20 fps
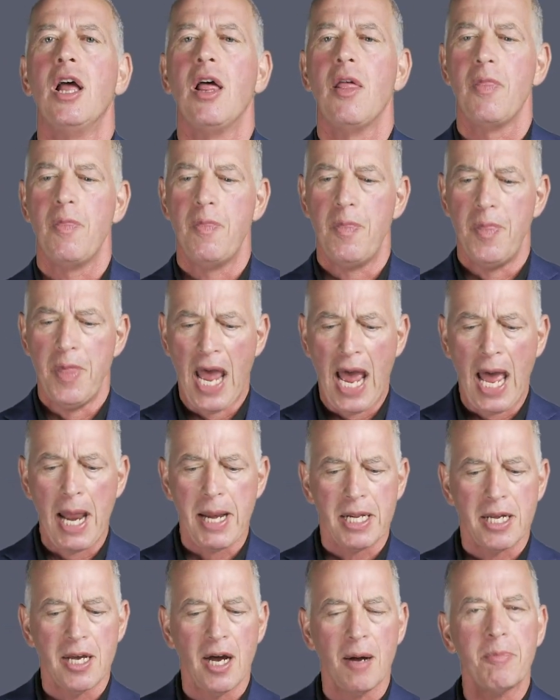
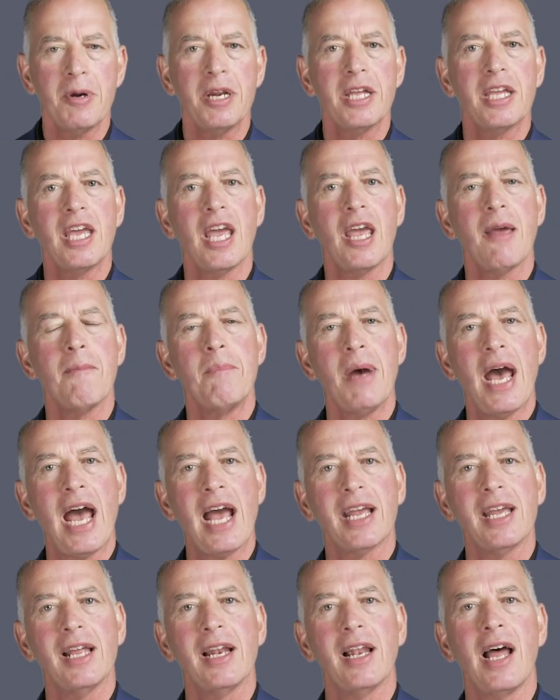that company came
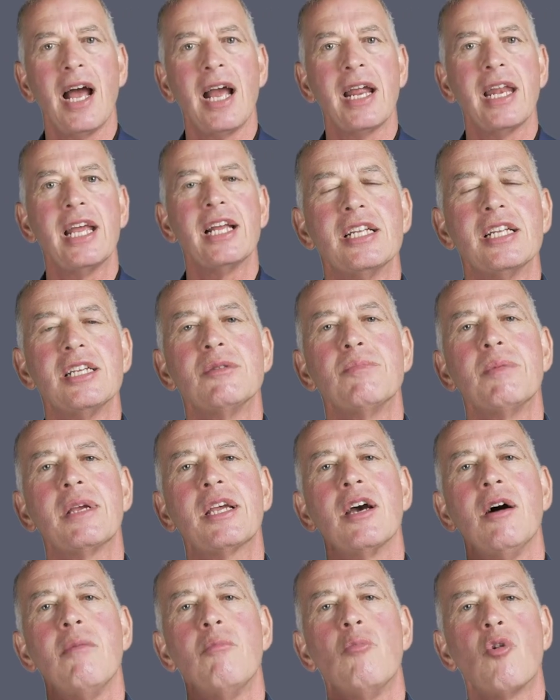back in line has
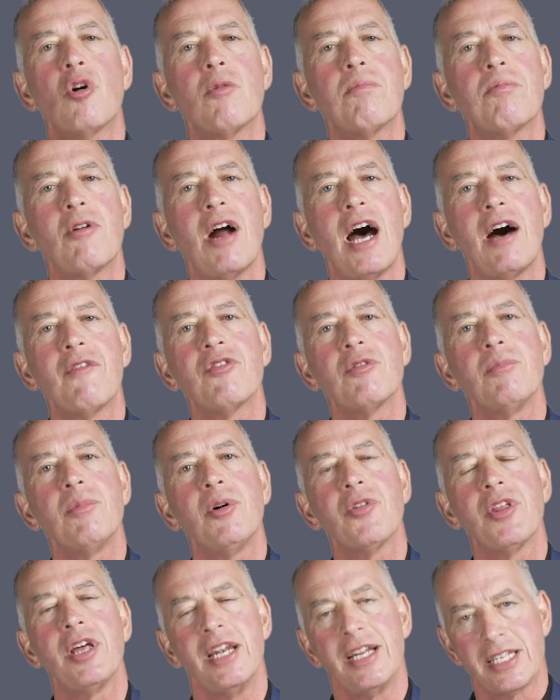become more
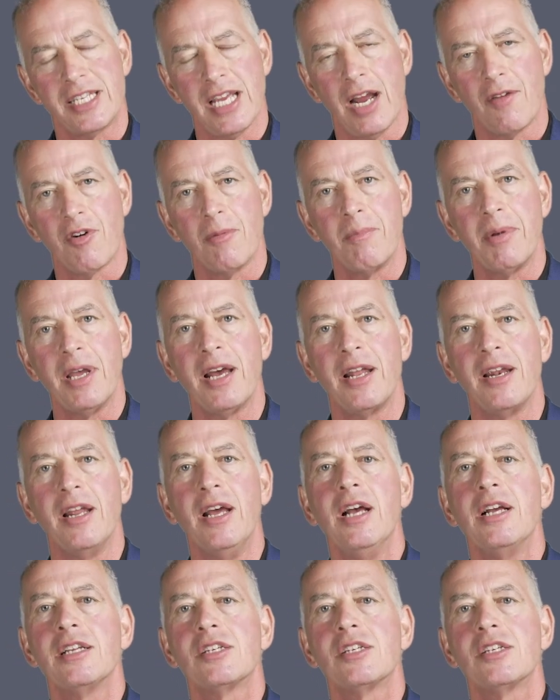profitable than it's ever been.